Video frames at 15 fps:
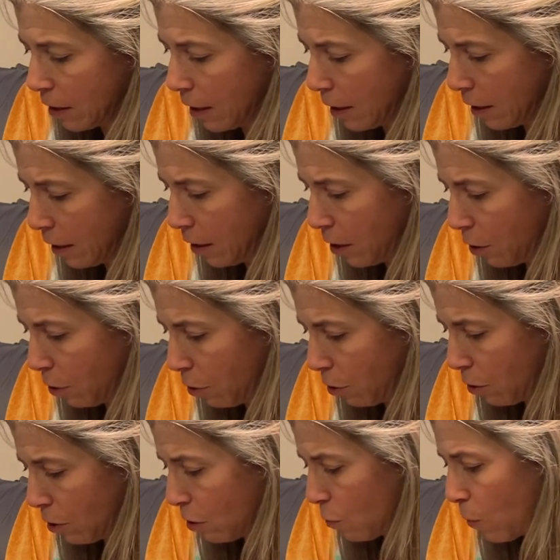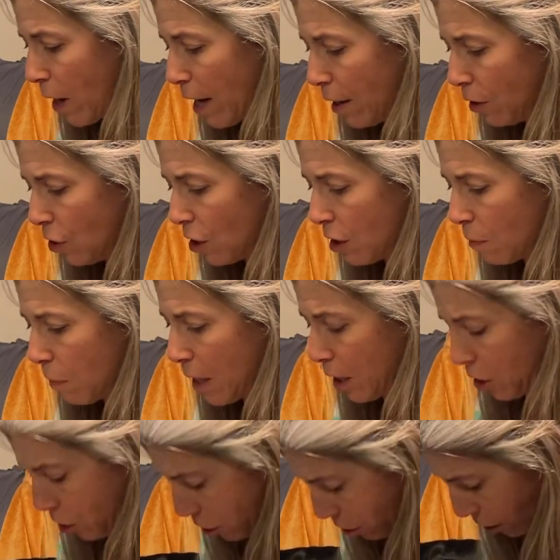to go through as well. Just make sure